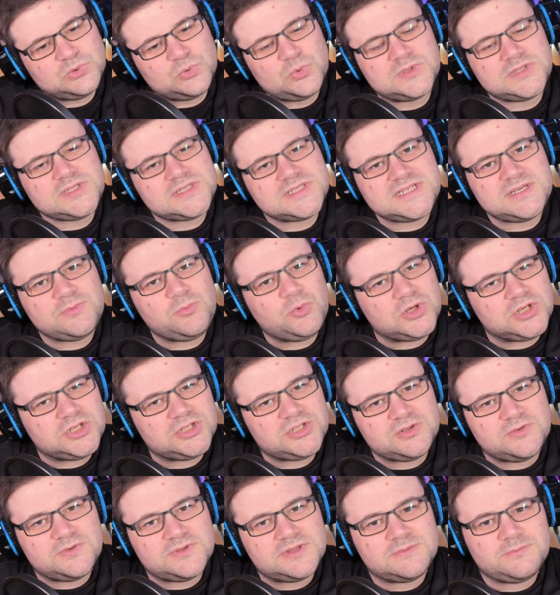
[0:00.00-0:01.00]
what does he want to
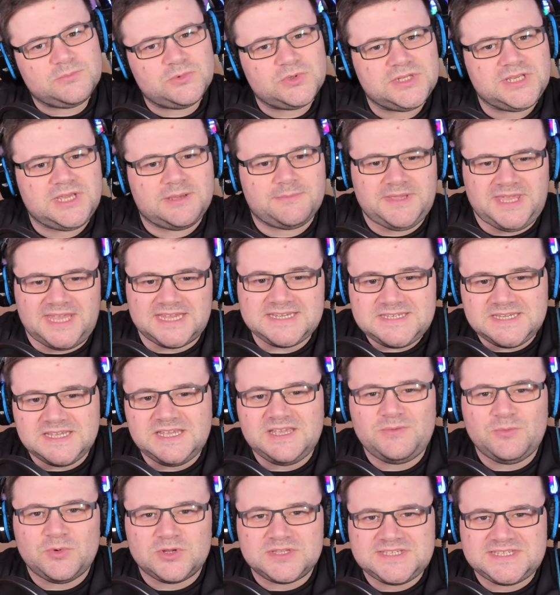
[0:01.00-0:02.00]
do with the money? I'm guessing
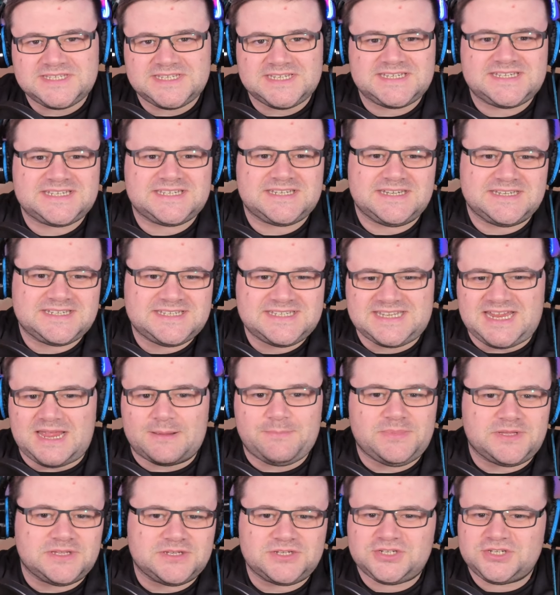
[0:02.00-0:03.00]
he wants to
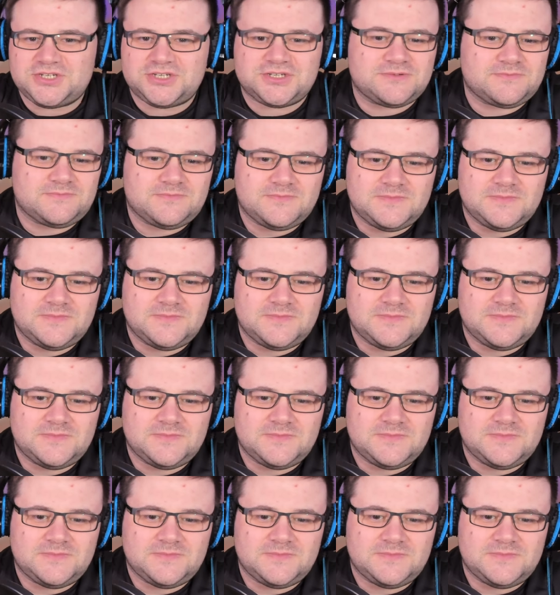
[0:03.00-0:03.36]
establish...